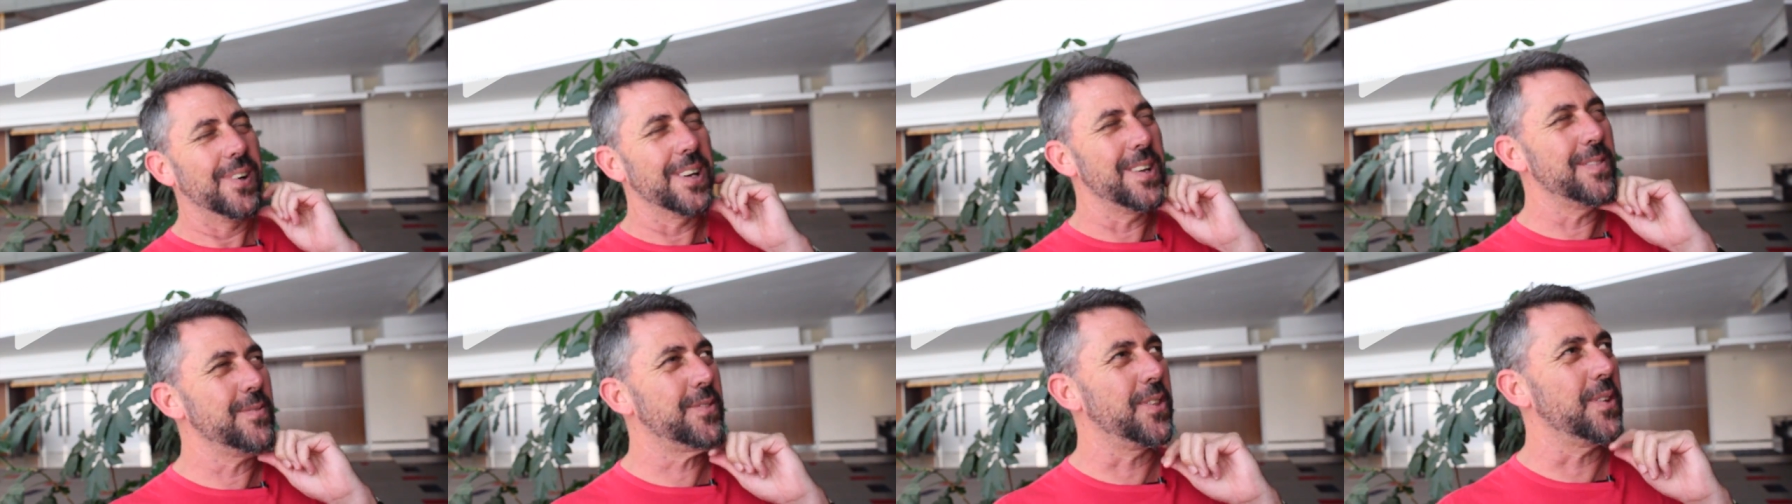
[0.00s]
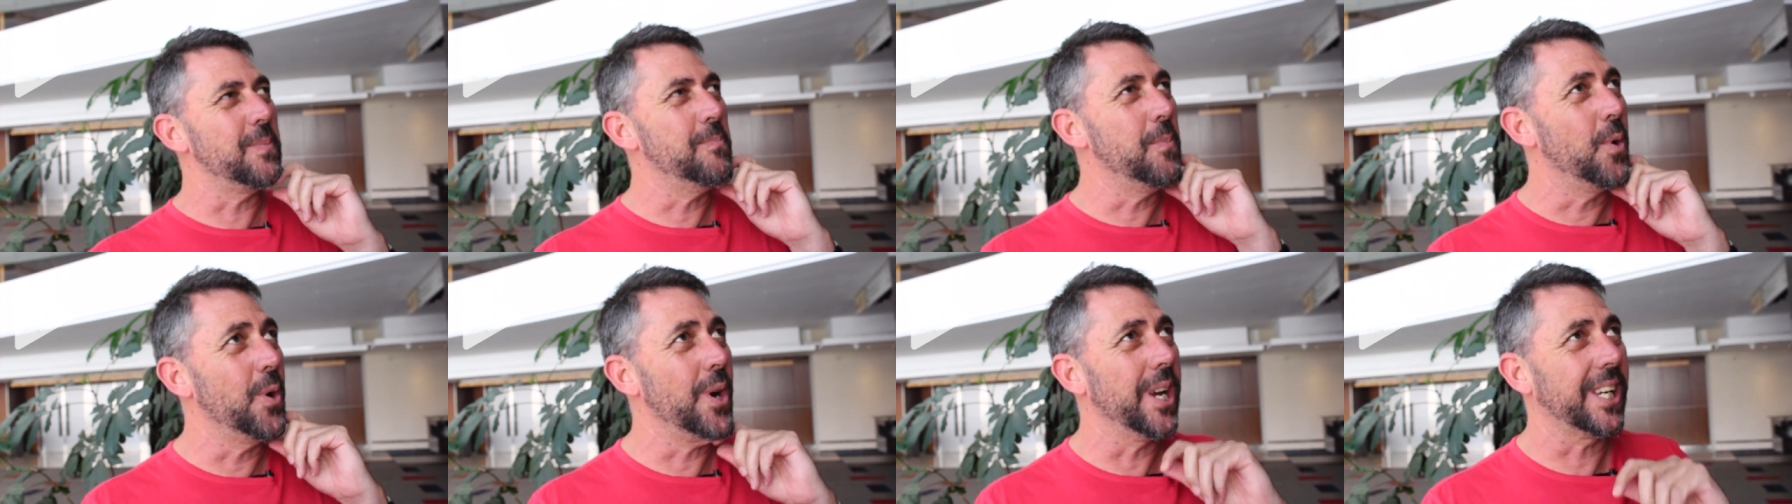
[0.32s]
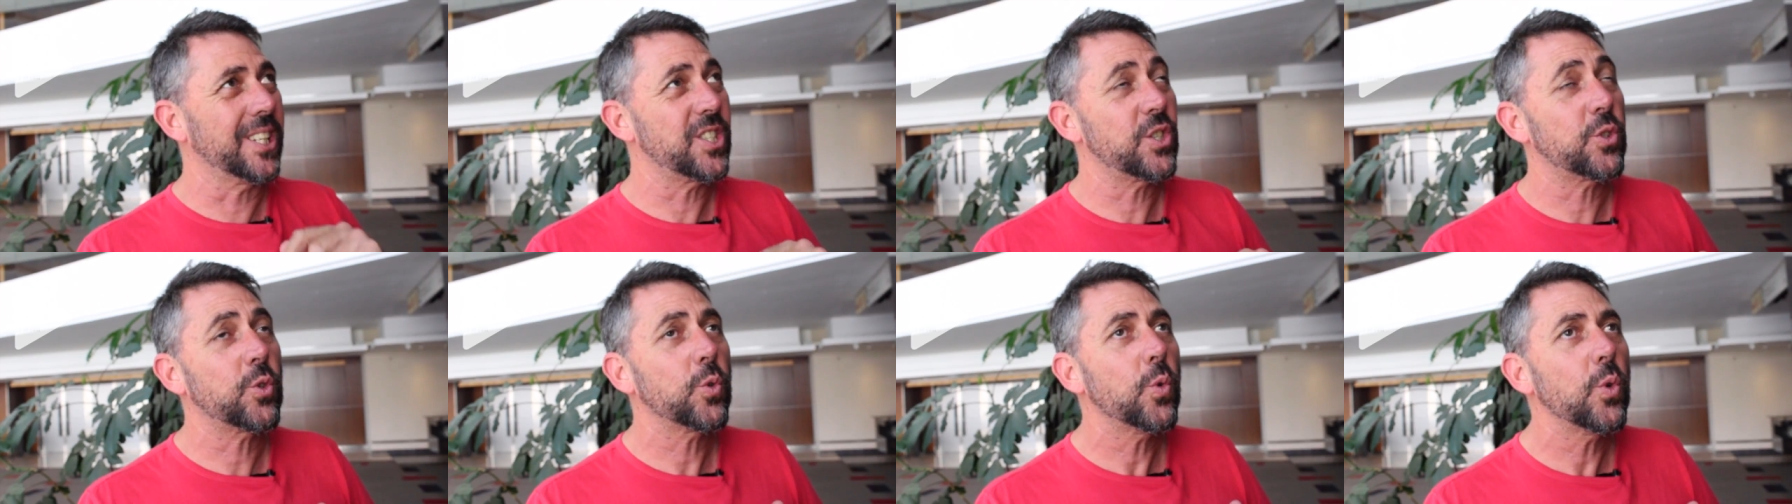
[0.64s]
one of the more
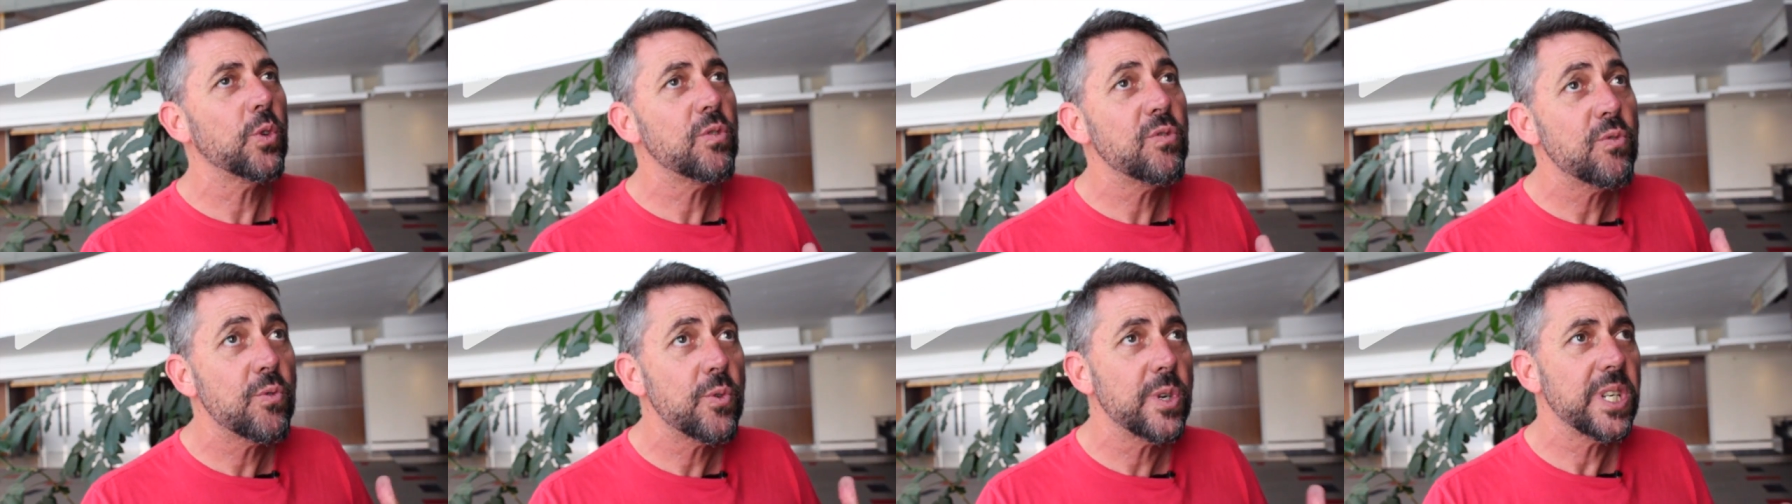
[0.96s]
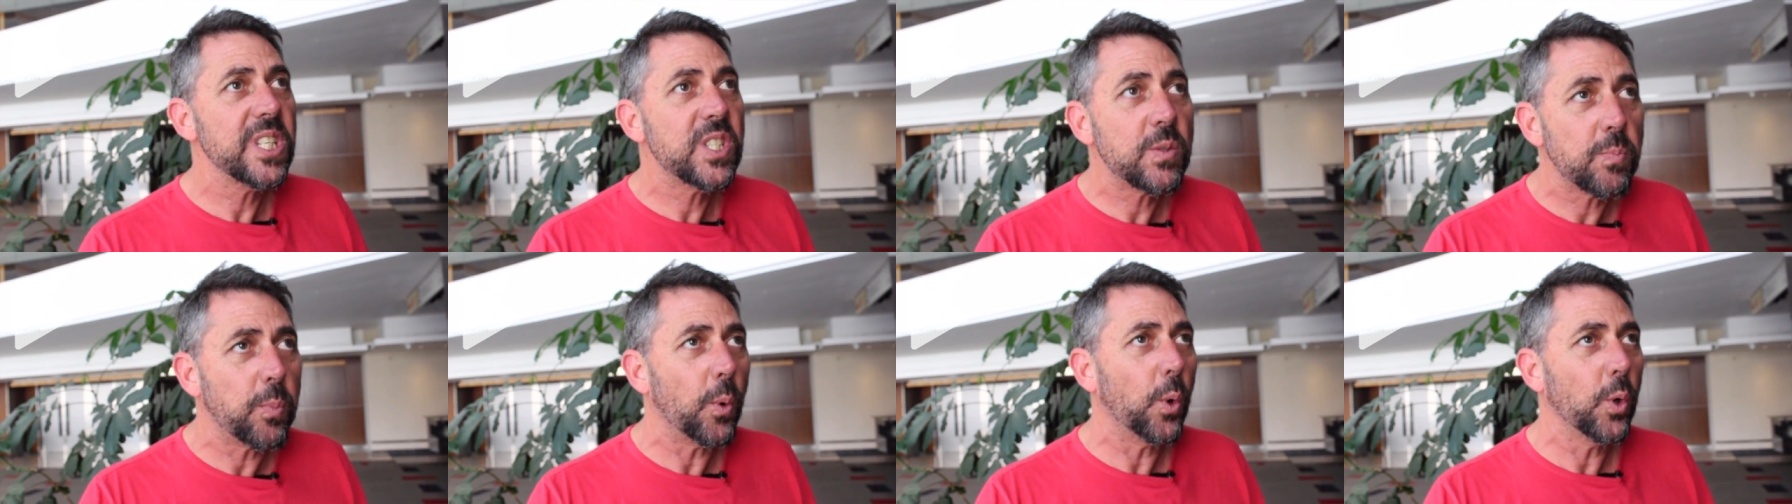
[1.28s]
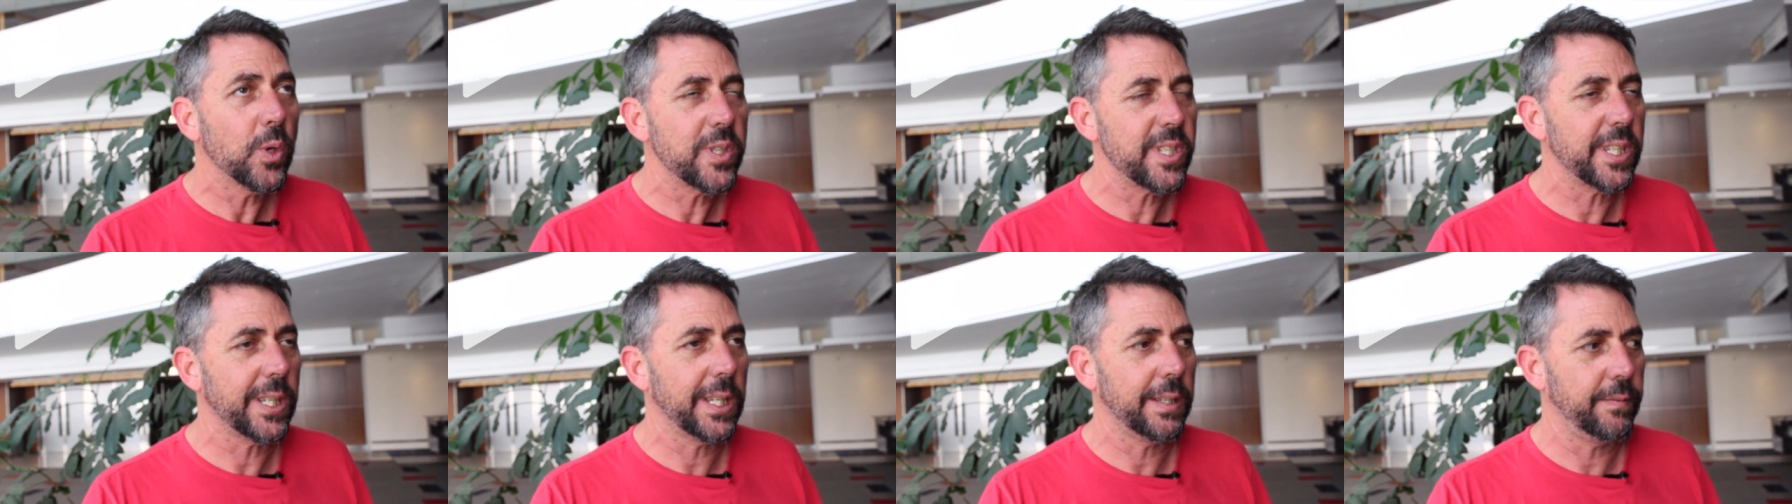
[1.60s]
extraordinary
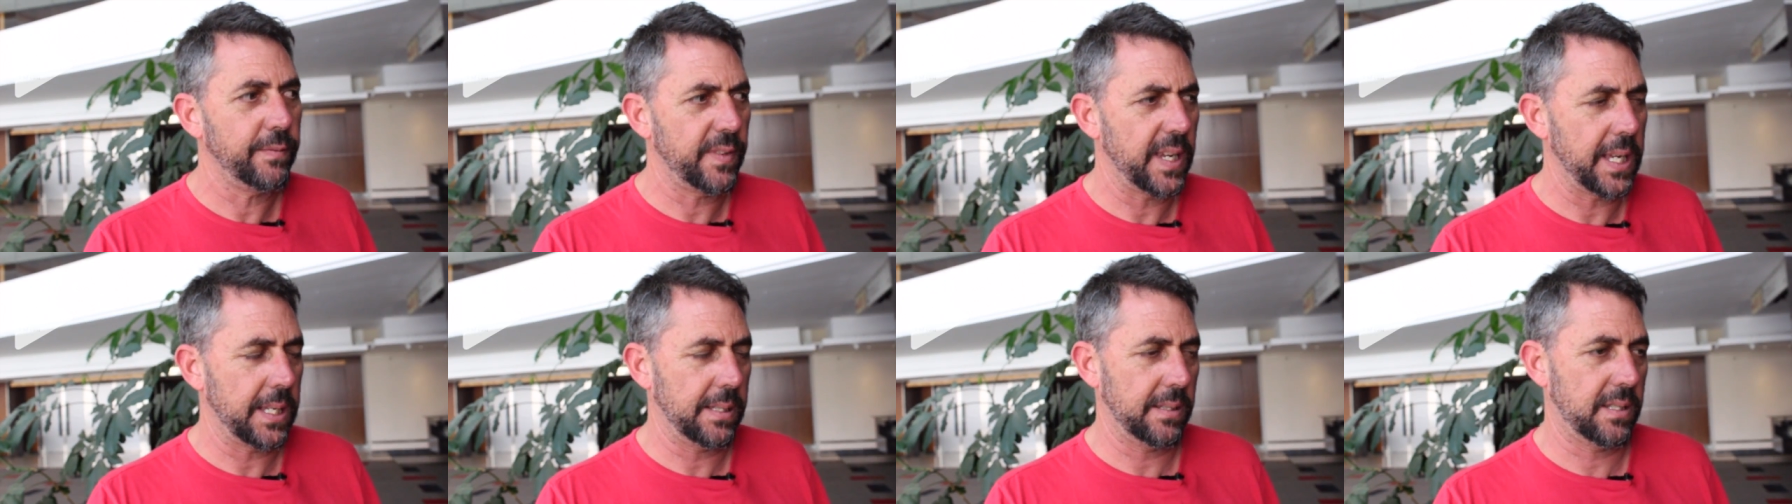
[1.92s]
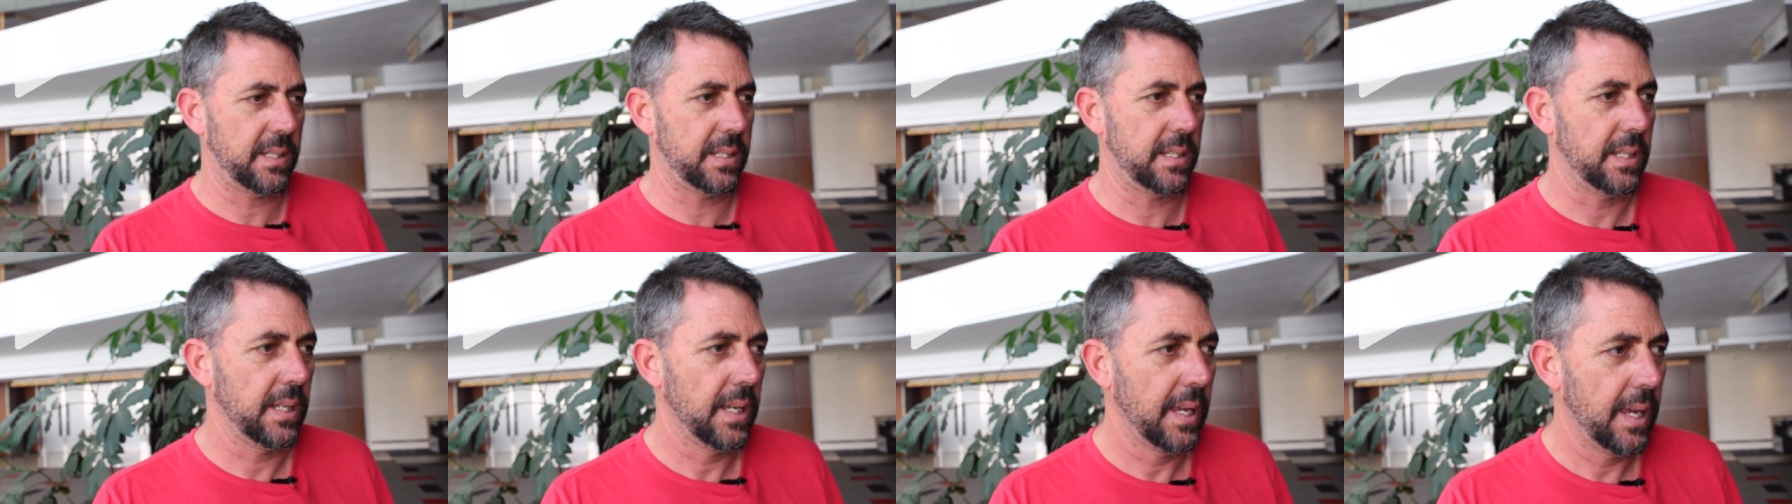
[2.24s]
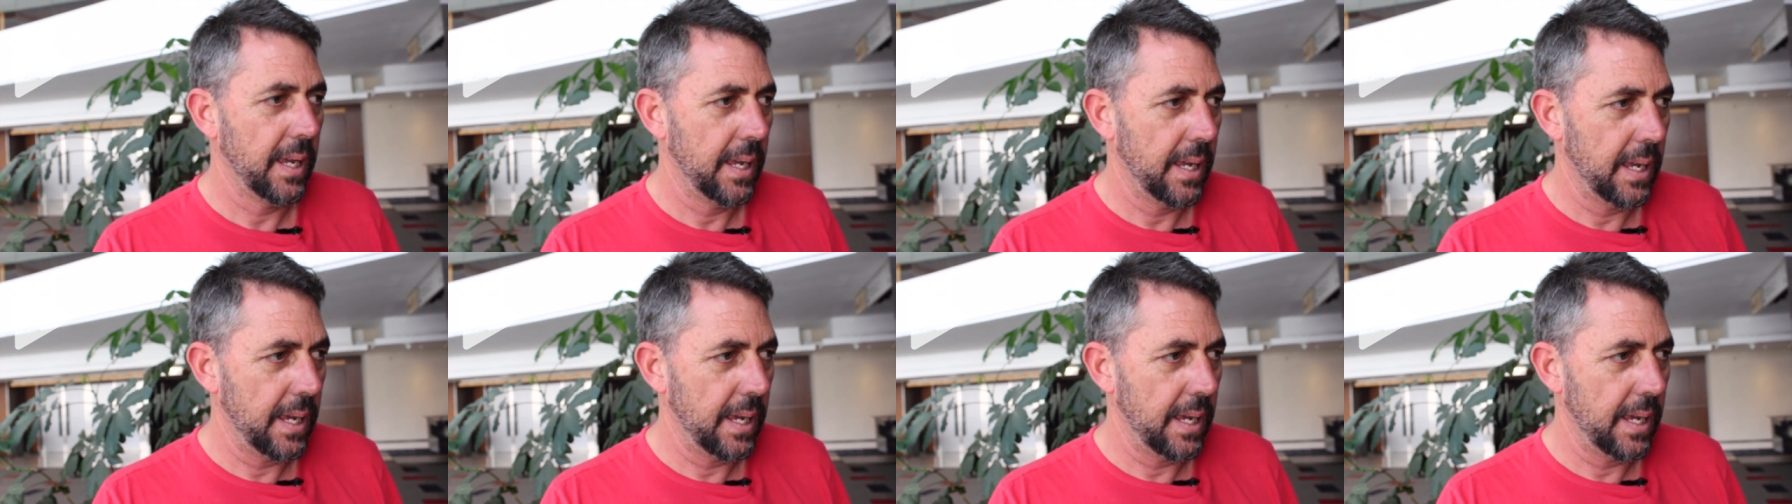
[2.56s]
sporting events